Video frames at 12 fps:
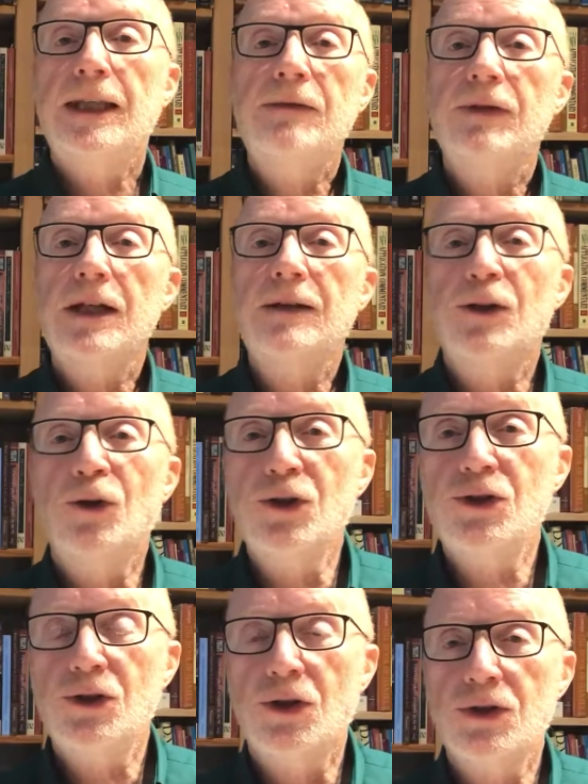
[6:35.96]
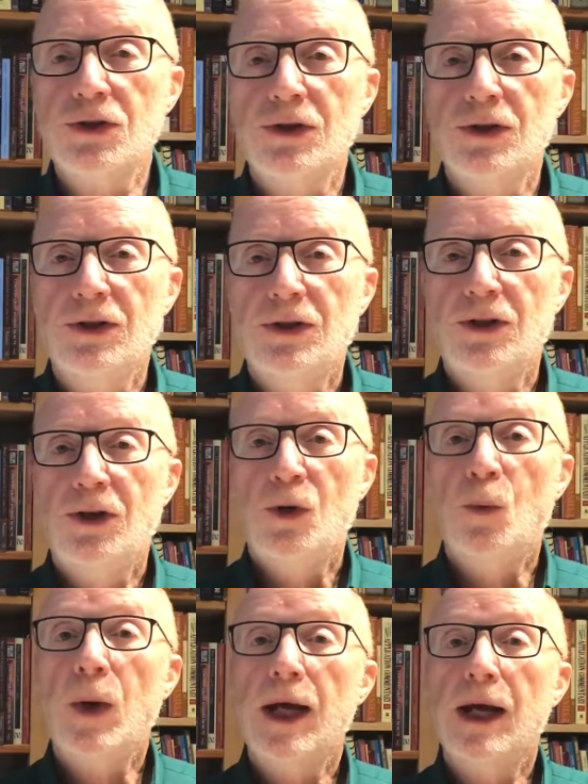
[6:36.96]
even in the early church,
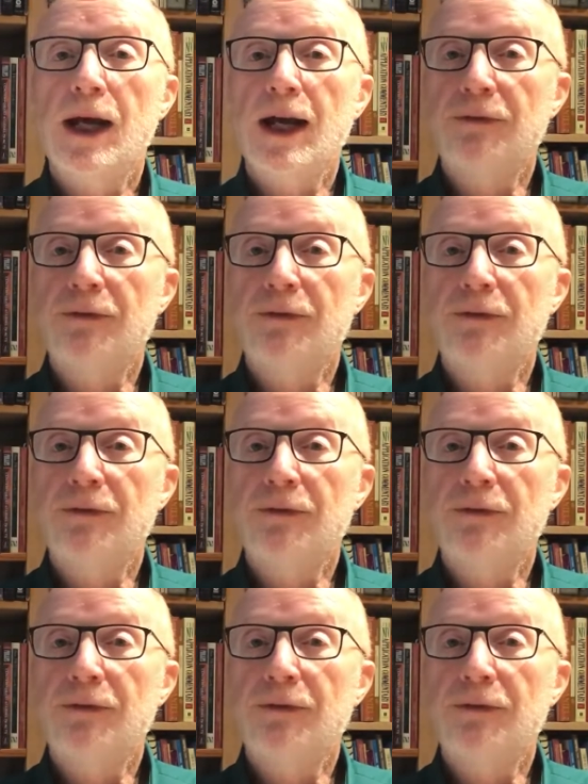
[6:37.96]
where